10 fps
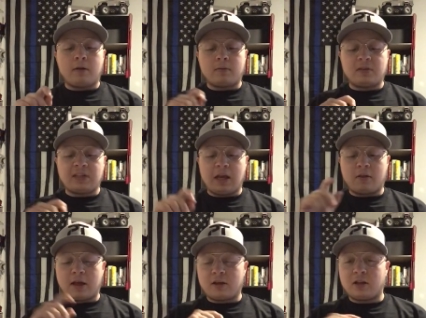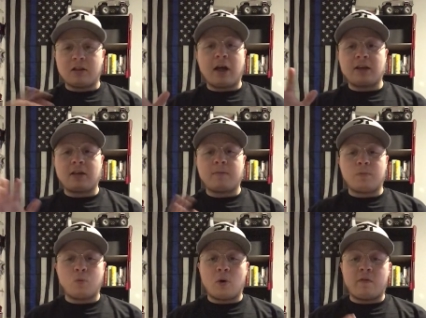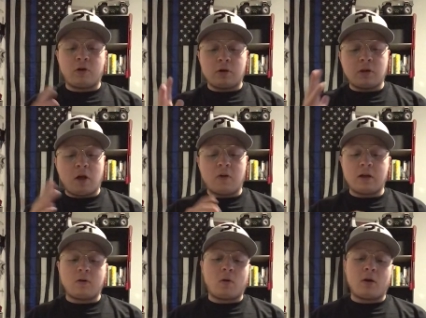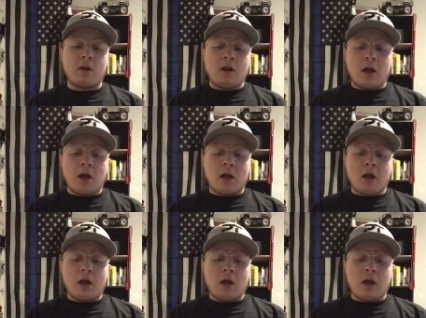saying like, good luck wherever you're going, or